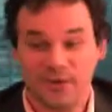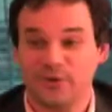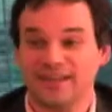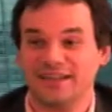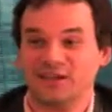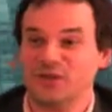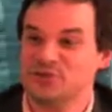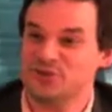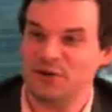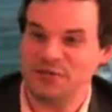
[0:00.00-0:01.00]
We get
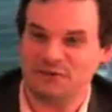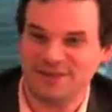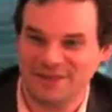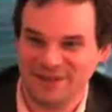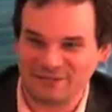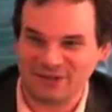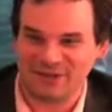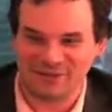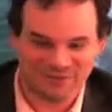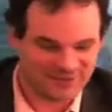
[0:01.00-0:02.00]
closer every day,
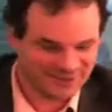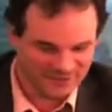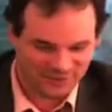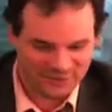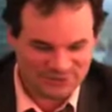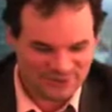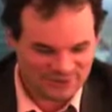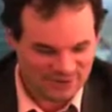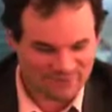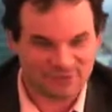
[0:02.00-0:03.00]
Prolific. Closer
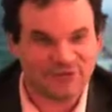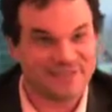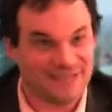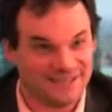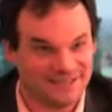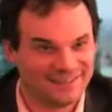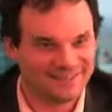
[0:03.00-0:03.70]
every day.